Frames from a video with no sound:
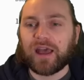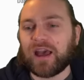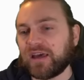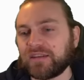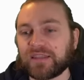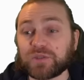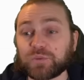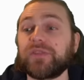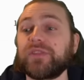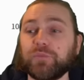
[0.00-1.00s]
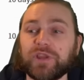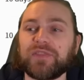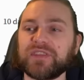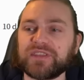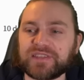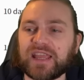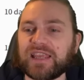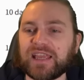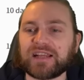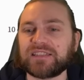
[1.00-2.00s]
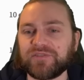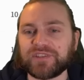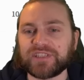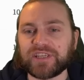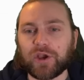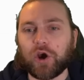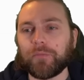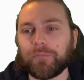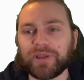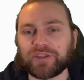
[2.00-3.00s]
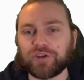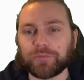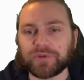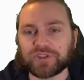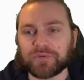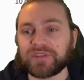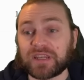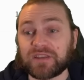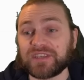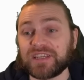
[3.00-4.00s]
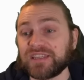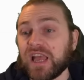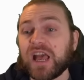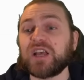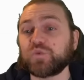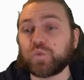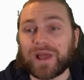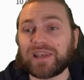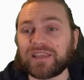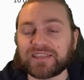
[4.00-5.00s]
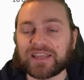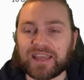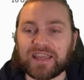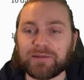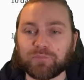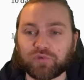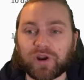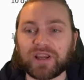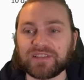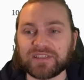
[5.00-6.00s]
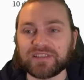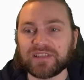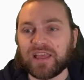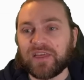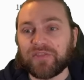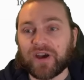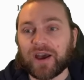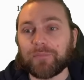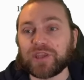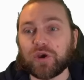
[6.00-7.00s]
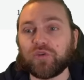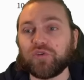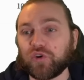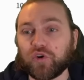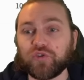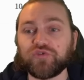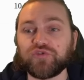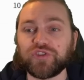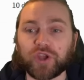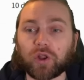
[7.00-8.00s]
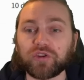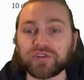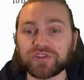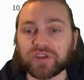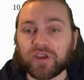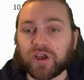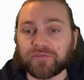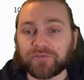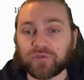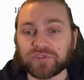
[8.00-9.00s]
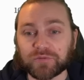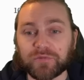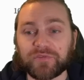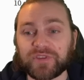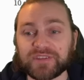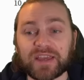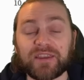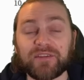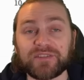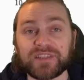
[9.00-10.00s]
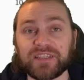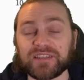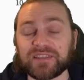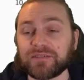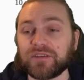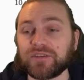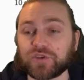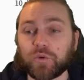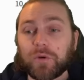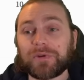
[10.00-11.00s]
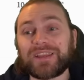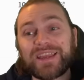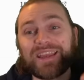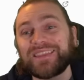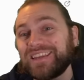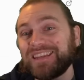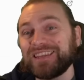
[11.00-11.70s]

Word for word: And that's why I think we're getting this daily activity on picking up some of these NFTs, as well as hitting prices that are beyond $100 for some of these NFTs. So getting the